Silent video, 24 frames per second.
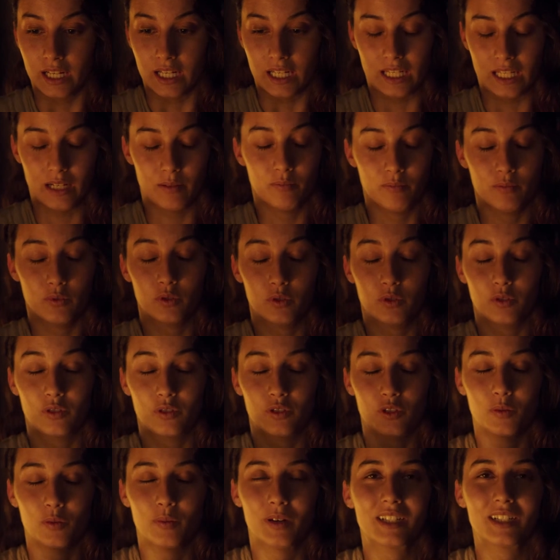It was
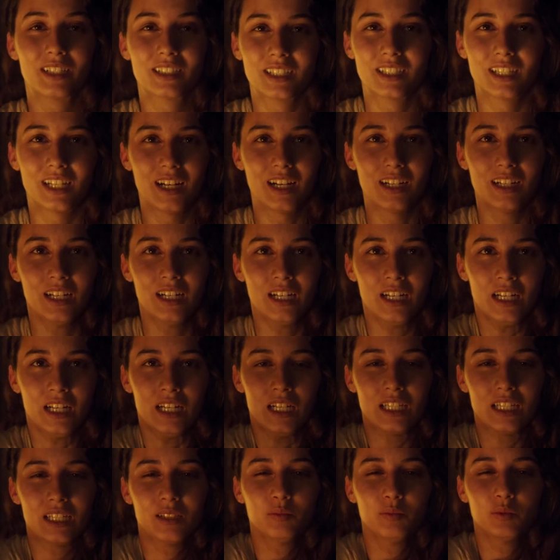just like that,
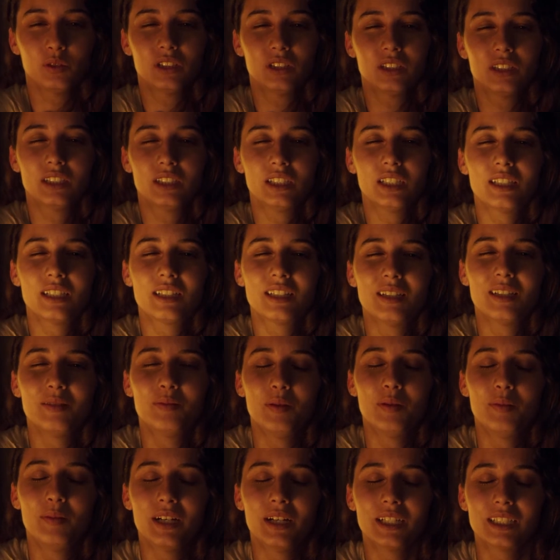but a little
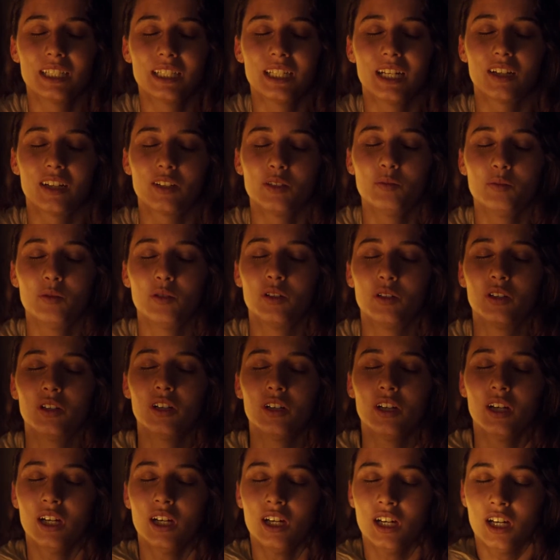bit
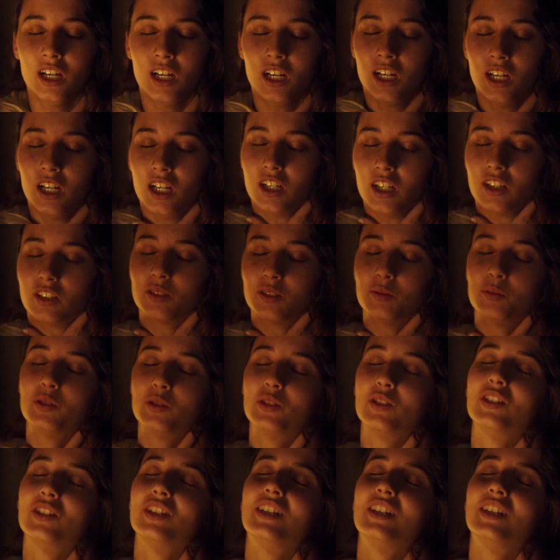more, a bit